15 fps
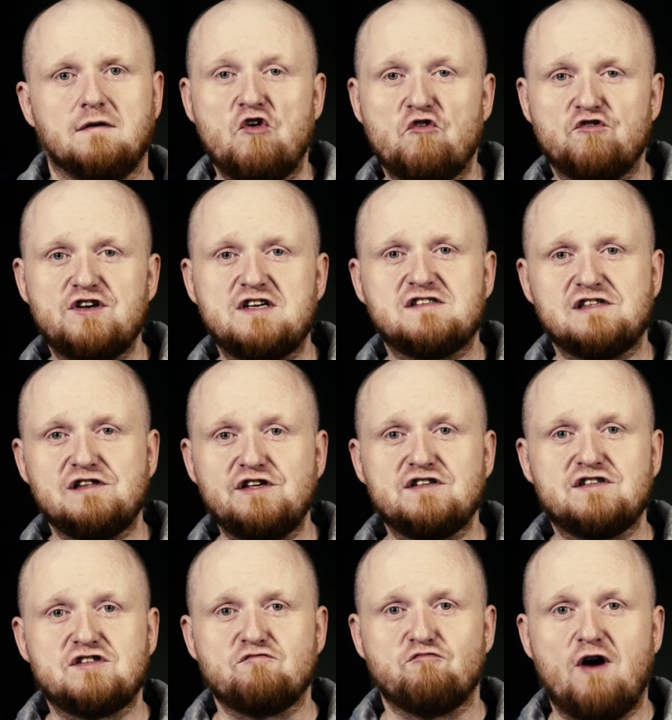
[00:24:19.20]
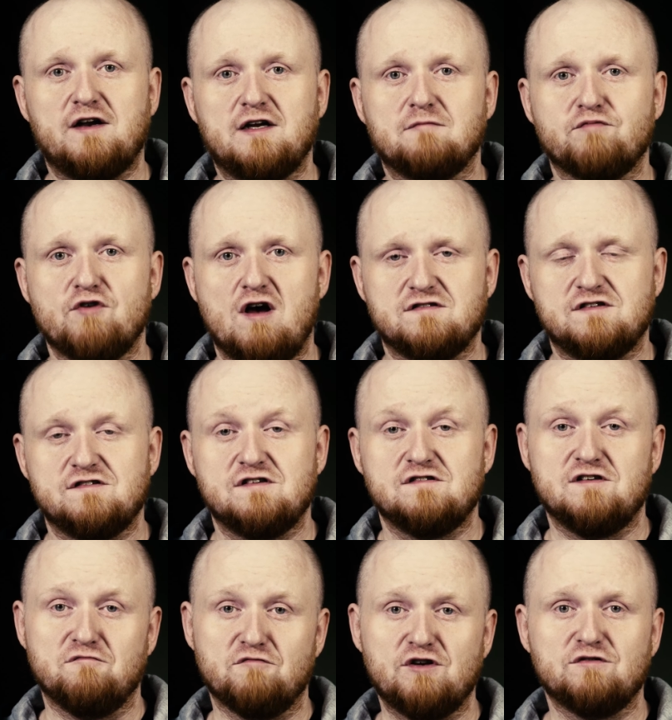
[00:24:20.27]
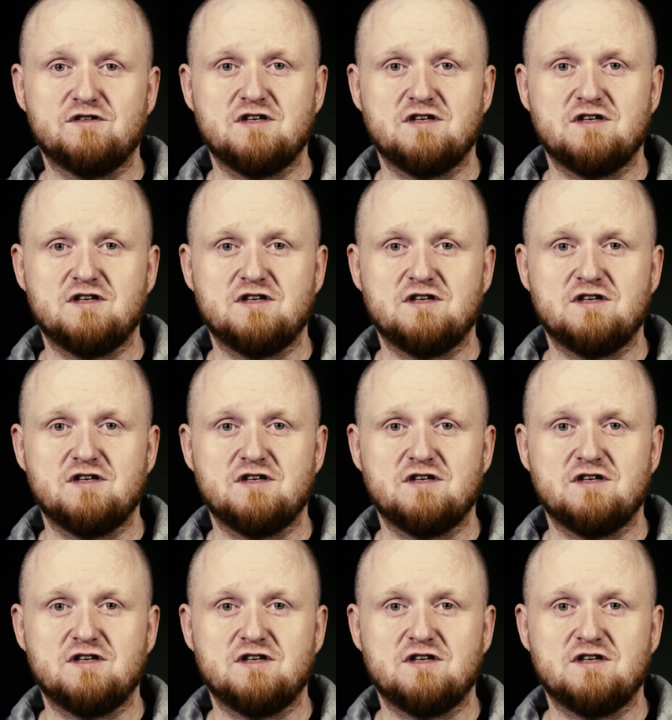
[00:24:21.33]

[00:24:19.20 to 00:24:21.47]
This lists running processes in real